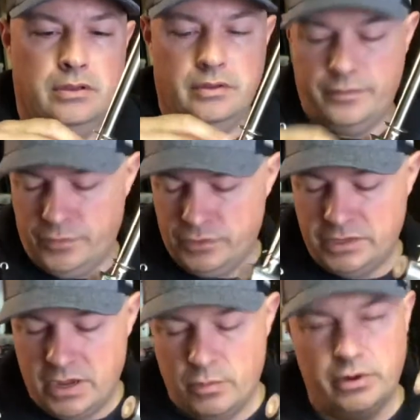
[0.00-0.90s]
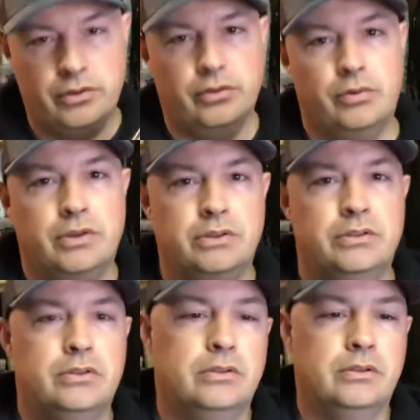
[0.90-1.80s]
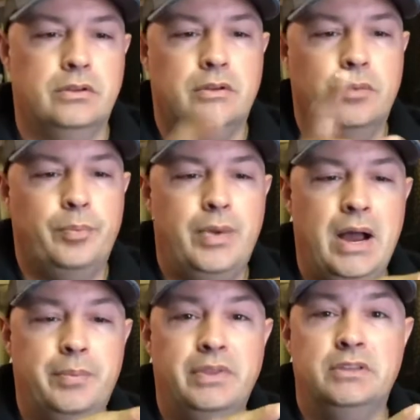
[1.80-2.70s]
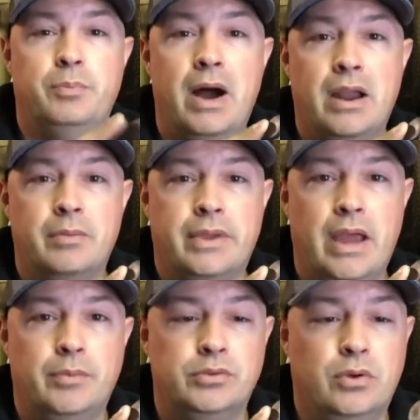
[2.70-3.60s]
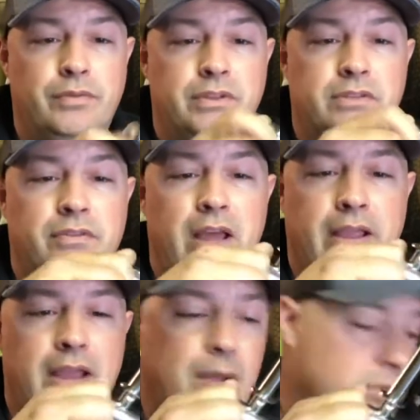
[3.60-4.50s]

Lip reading: First thing I want to do is pop these bottom caps off, these flat caps,